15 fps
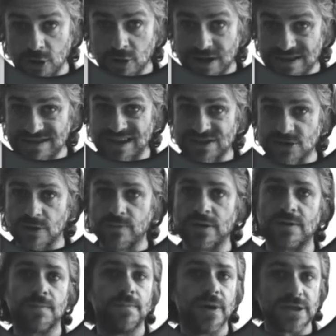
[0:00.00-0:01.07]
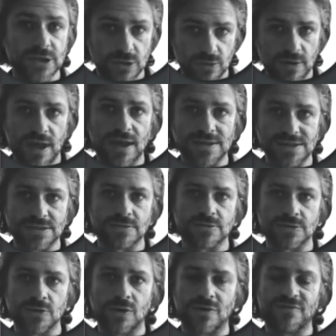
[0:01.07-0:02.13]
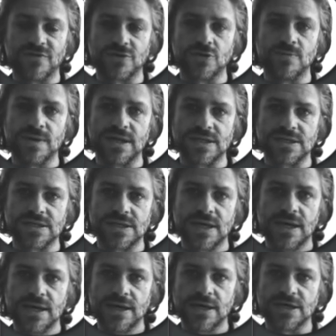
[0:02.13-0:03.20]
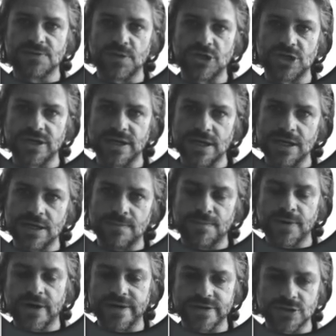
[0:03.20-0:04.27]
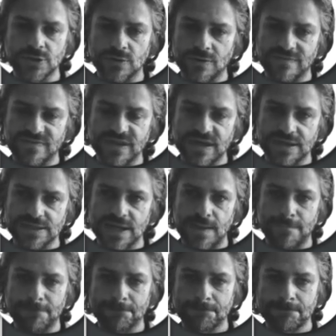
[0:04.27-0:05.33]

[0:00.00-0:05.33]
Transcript: good at that topic, but you can still talk for 2 minutes, especially in part 2 of the exam.